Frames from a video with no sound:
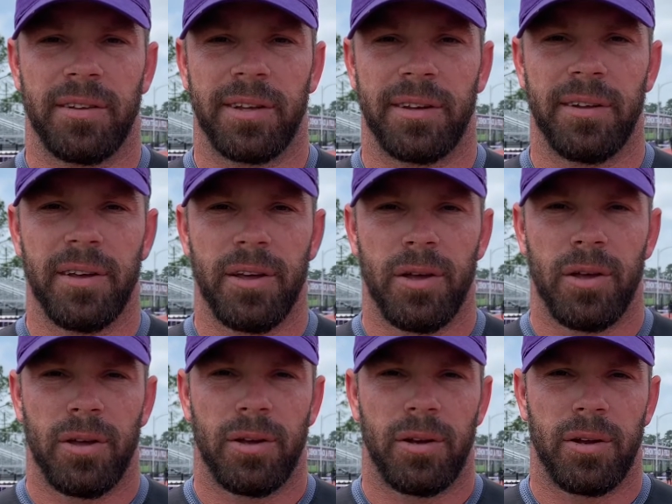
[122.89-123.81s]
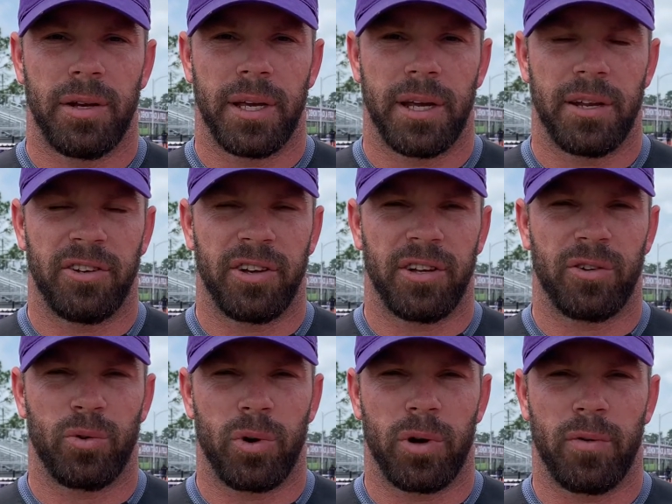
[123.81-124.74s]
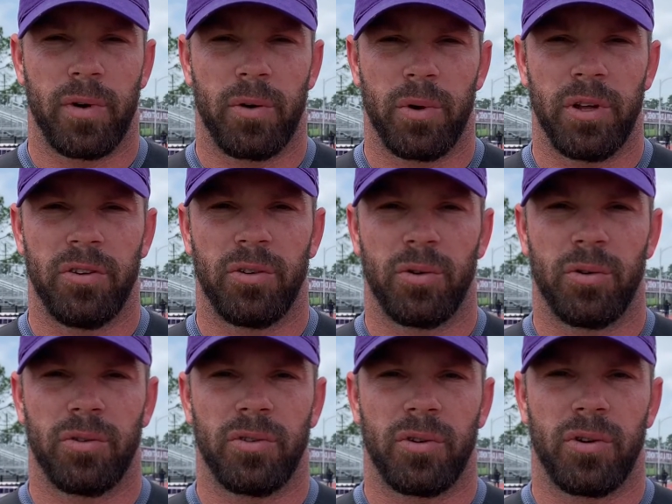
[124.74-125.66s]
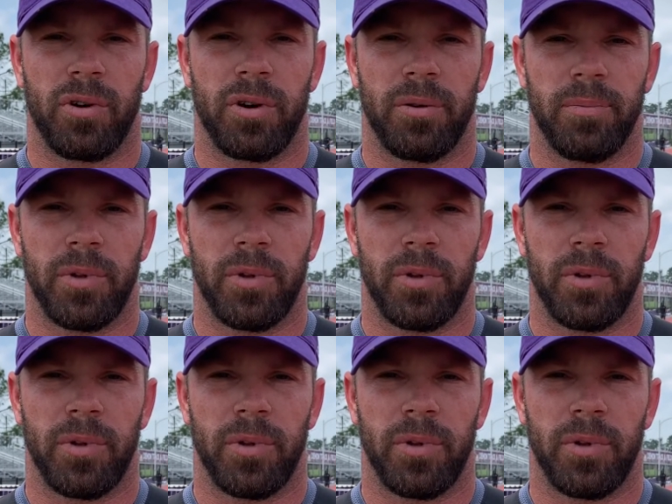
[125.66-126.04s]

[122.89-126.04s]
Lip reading: and, you know, didn't get a chance to run over at regionals or,